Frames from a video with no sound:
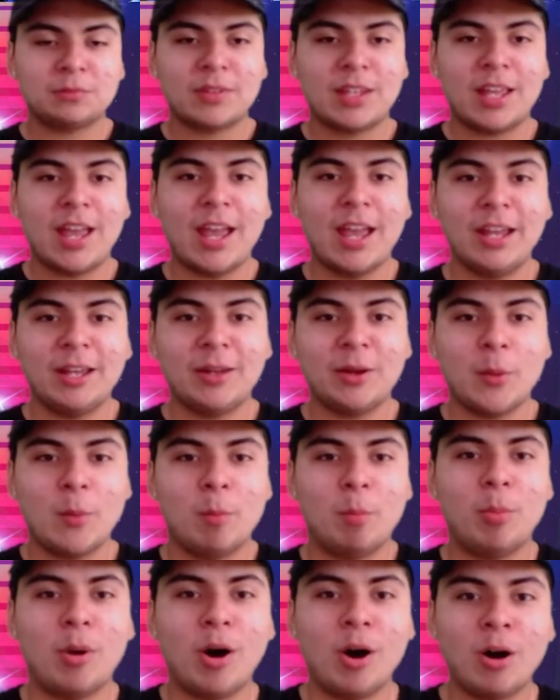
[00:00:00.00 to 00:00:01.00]
Hey,
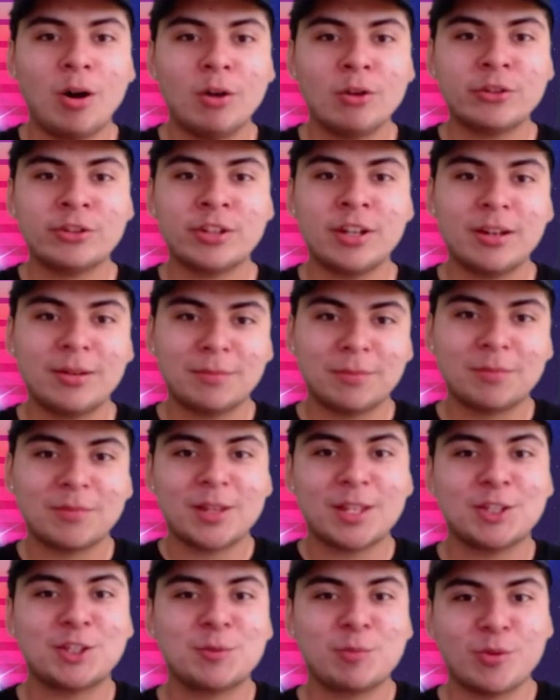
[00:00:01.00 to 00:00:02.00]
balls up!
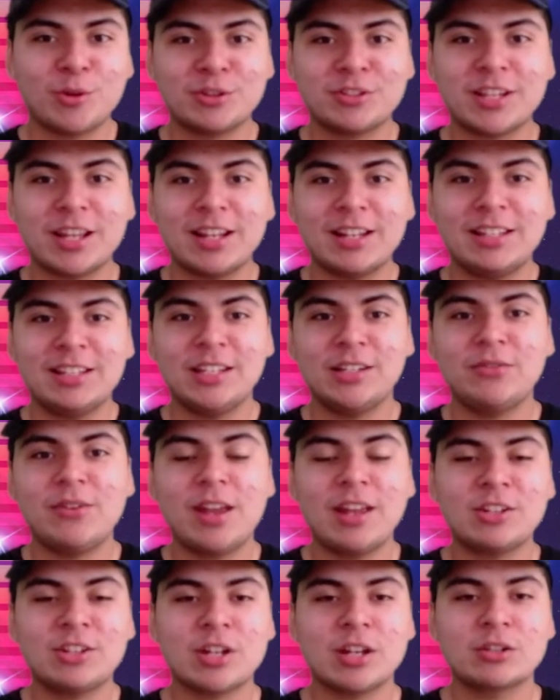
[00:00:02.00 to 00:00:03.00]
Sports at
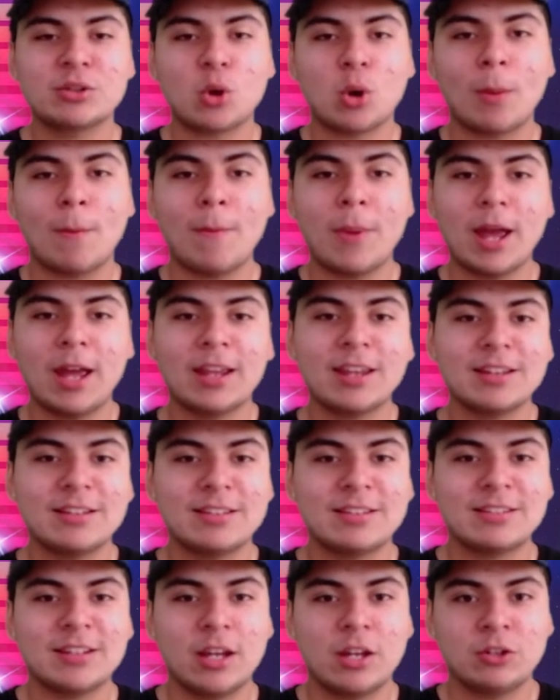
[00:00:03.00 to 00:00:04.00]
DVHS are back in
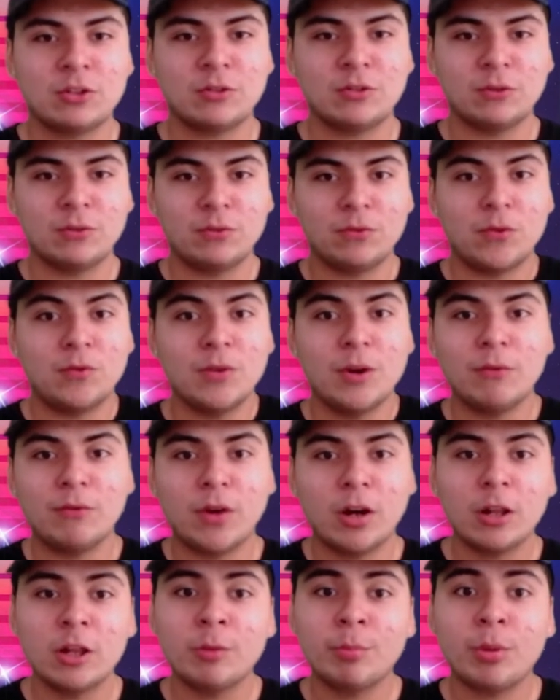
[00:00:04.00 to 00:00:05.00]
session. A
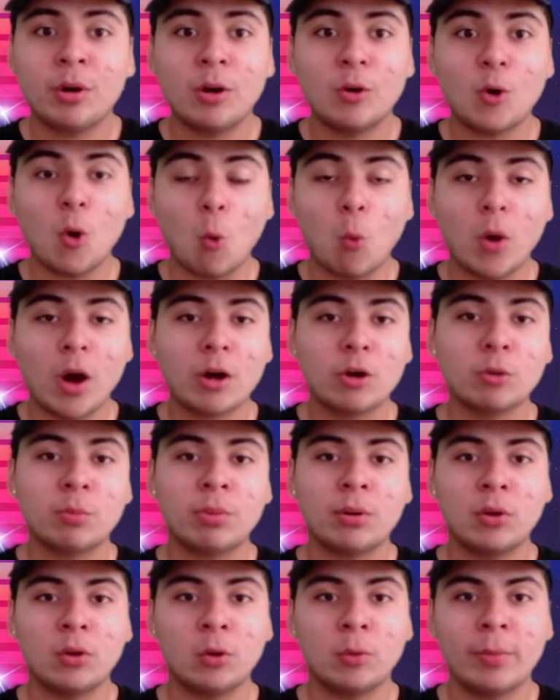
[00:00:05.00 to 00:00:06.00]
volleyball, a water
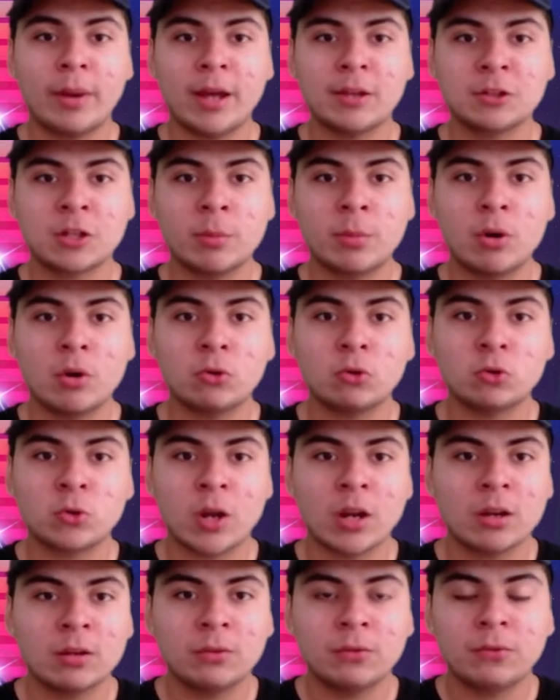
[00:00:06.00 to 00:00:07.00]
polo, basketball,
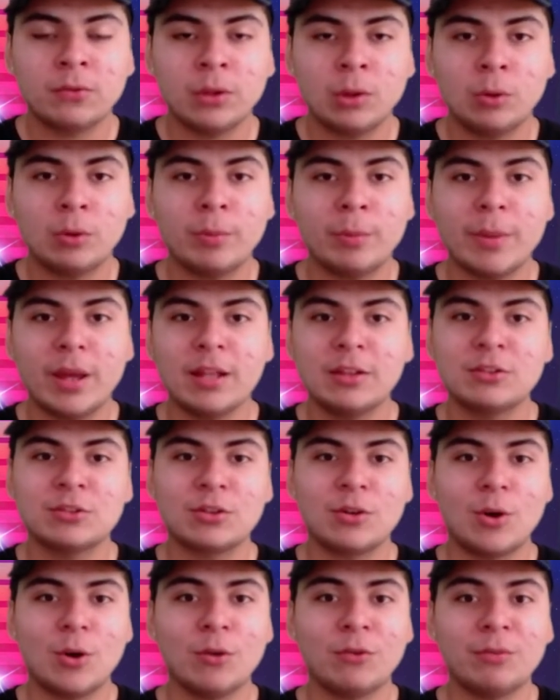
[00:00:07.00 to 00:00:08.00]
track and field, men's
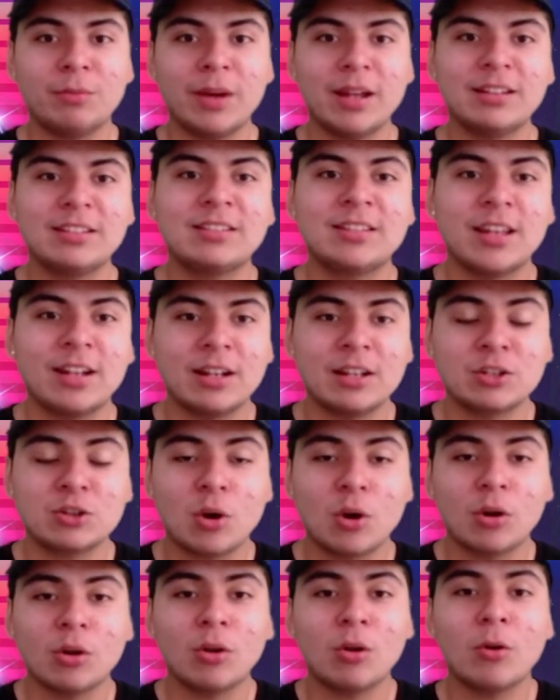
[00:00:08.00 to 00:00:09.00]
golf, men's tennis
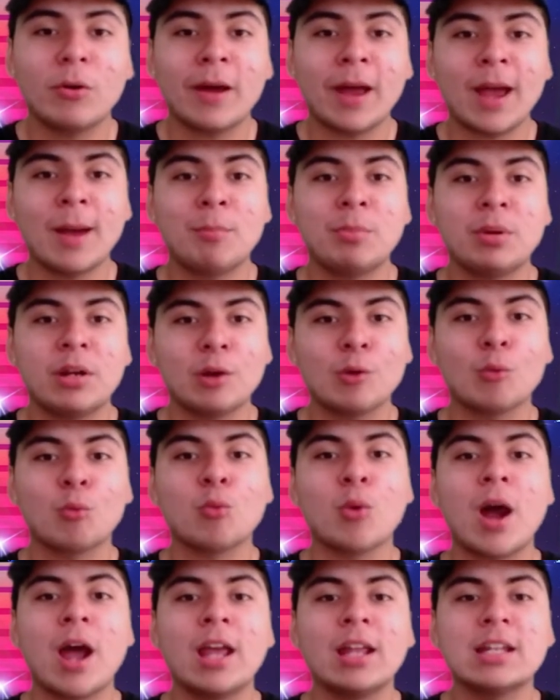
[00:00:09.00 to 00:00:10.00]
are all happening
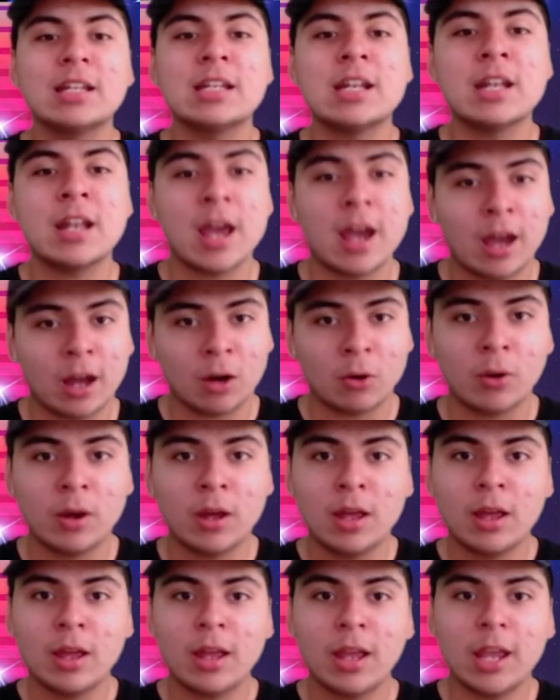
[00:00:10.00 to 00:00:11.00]
right now.
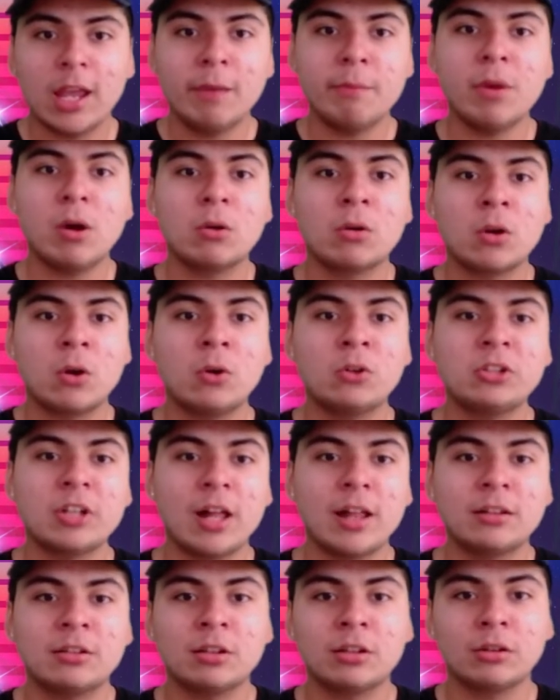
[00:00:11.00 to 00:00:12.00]
Email Coach
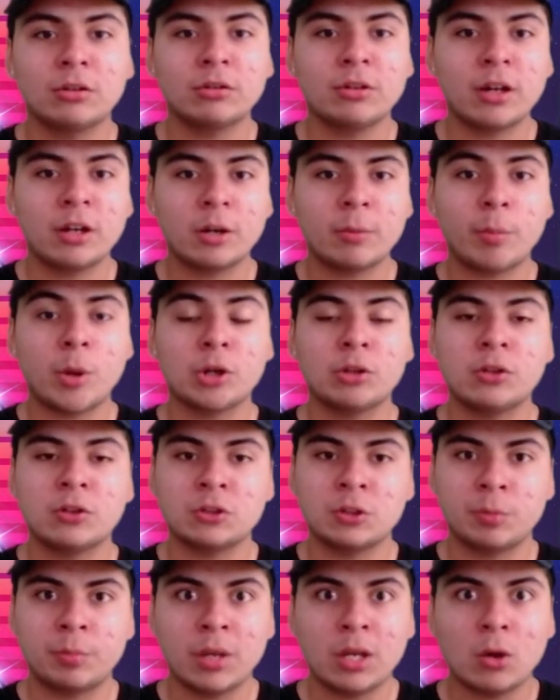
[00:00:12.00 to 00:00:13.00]
Allen to learn how to
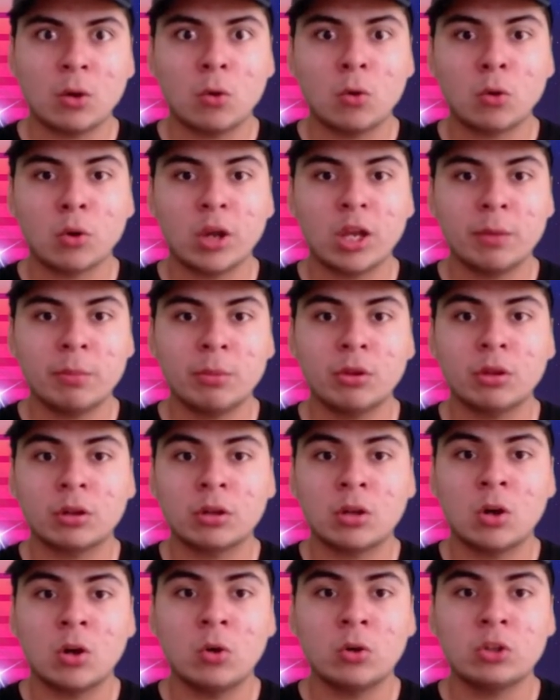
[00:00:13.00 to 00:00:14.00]
participate or email the
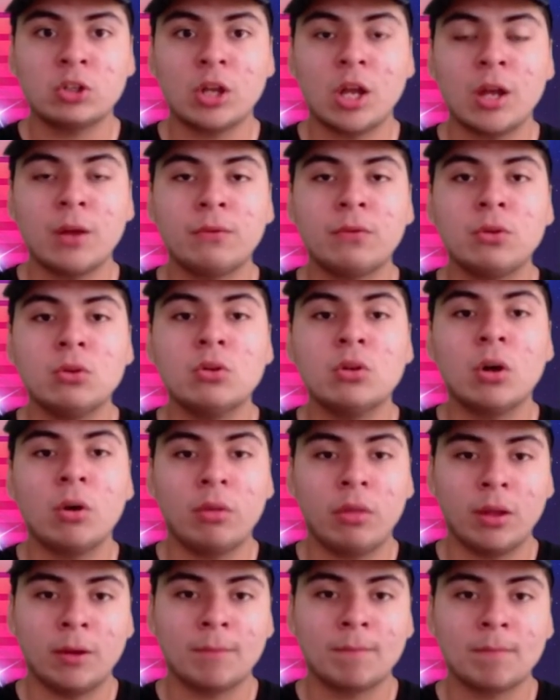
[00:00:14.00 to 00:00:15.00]
coach if you know
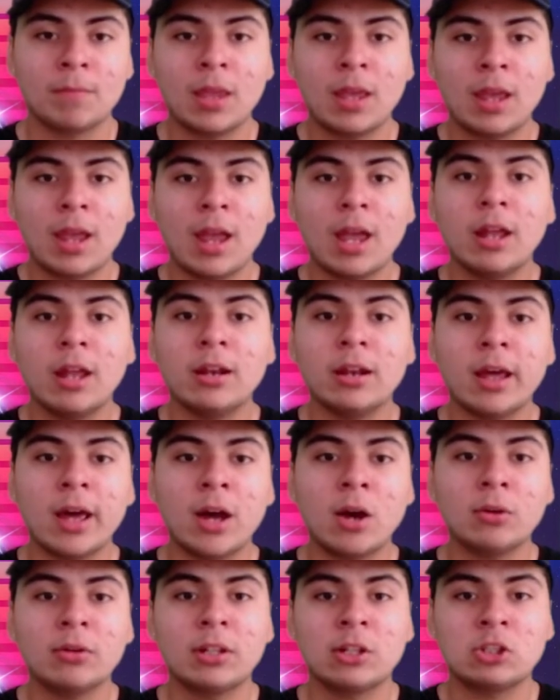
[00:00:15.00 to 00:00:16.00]
them. And
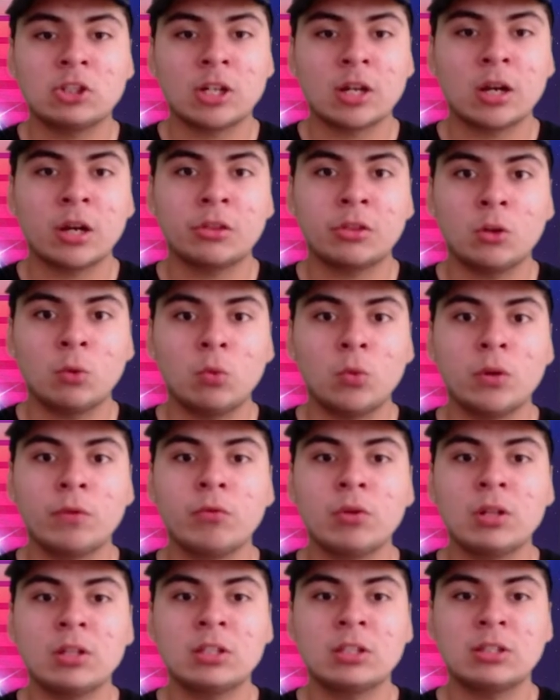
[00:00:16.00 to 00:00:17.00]
now let's check out the
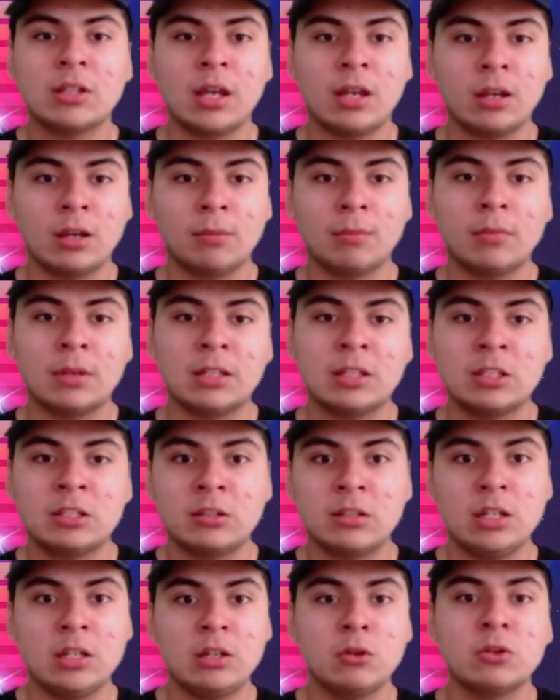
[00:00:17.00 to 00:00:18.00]
Wolverine Stadium. It's
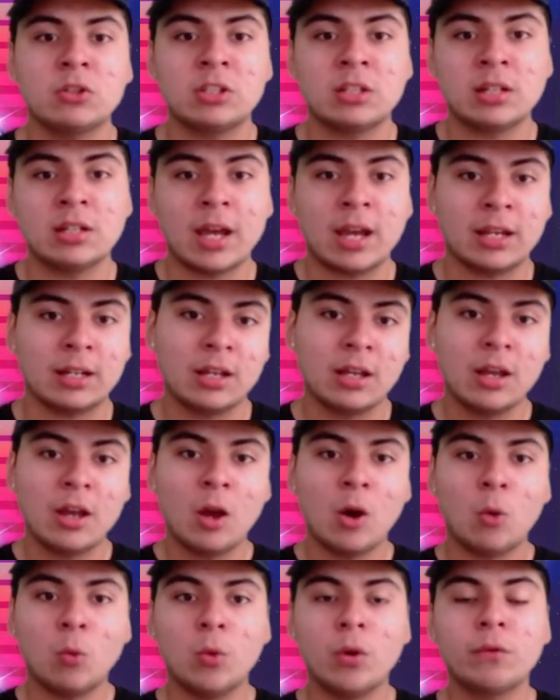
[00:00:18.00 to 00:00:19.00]
seniors night.
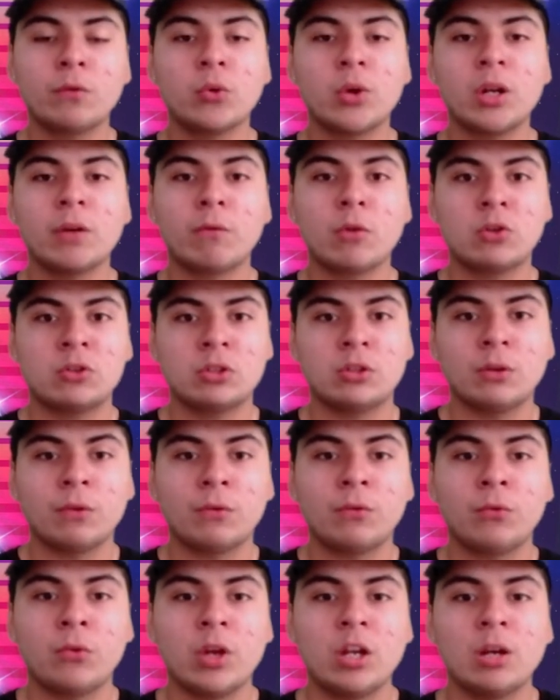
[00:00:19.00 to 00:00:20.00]
Wolverine versus the
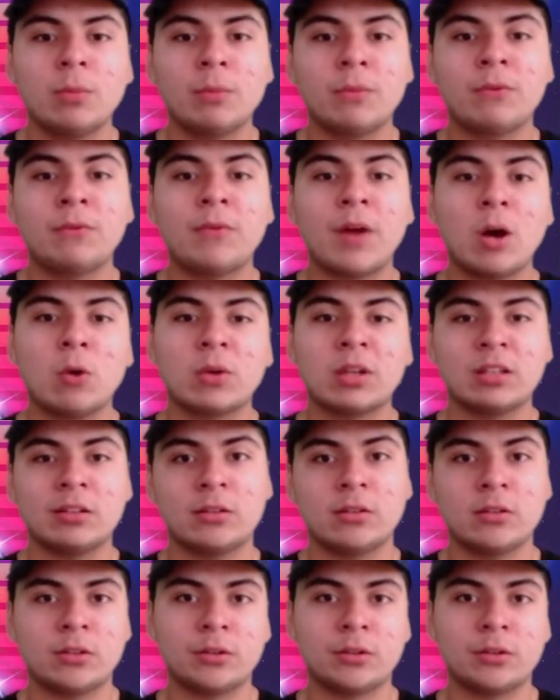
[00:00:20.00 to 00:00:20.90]
Freedom Falcons.